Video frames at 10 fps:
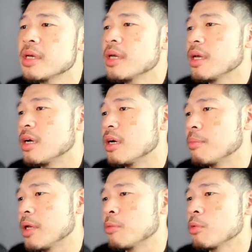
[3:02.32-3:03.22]
Um,
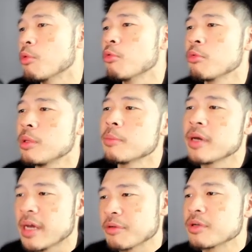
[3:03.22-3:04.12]
and what we mean by
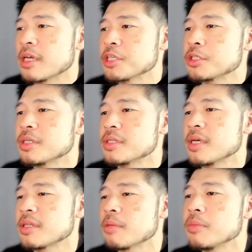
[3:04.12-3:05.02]
aggregation is
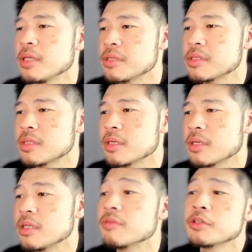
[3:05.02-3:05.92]
that that means the
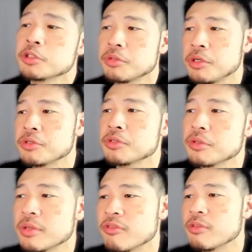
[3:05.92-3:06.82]
individual user
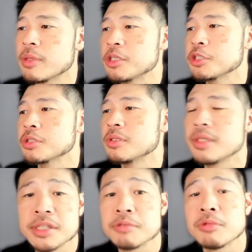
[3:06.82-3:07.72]
information
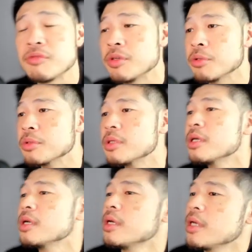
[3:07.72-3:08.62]
isn't revealed.
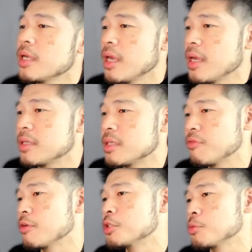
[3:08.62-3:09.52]
And
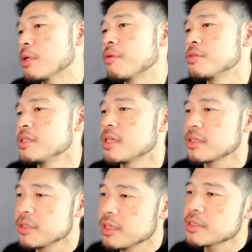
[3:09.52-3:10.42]
differential privacy
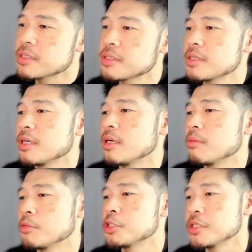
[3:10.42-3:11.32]
techniques, um,
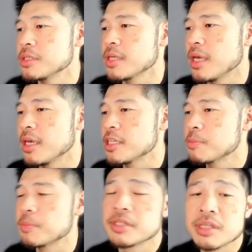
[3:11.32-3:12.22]
which is a
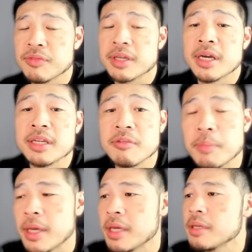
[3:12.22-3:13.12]
specific kind of
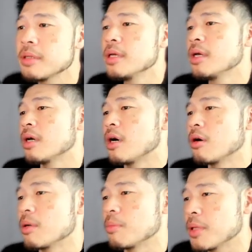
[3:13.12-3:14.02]
pet,
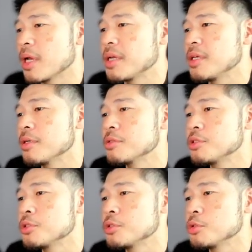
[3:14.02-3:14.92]
are applied here
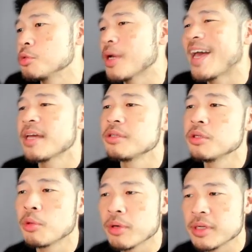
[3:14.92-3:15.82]
to add
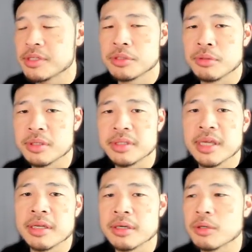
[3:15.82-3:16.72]
noise to the
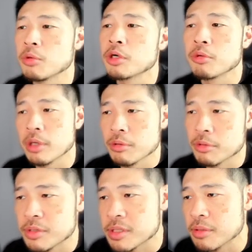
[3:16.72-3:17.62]
data or query
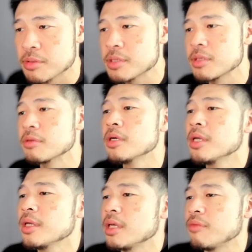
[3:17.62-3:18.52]
results. So
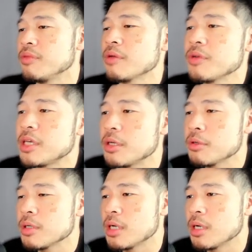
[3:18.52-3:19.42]
if you ever
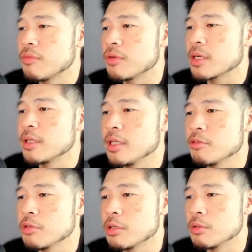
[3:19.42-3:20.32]
hear of a clean
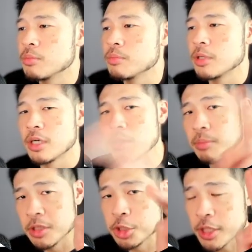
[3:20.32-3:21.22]
room um,
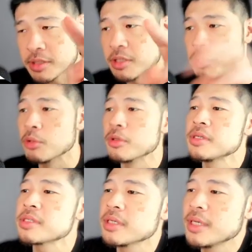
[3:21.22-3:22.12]
injecting
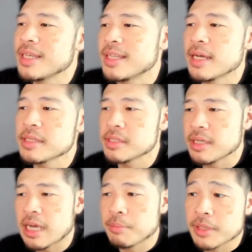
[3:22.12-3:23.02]
noise, that's an
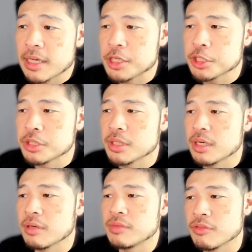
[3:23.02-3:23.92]
application
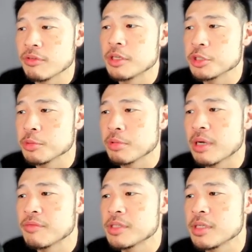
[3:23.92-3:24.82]
of differential
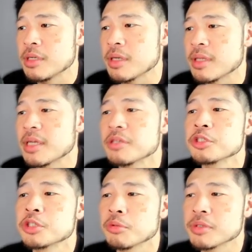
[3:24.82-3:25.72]
privacy, and that
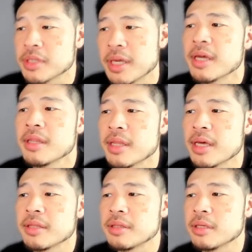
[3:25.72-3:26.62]
ensures again
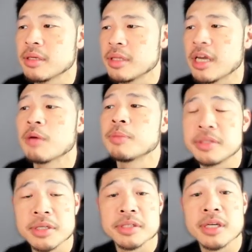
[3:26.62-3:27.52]
that the output
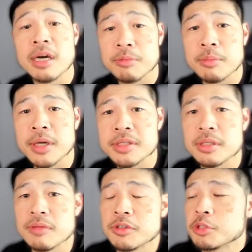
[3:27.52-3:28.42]
doesn't compromise
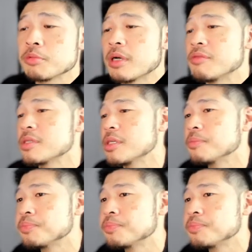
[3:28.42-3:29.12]
individual privacy.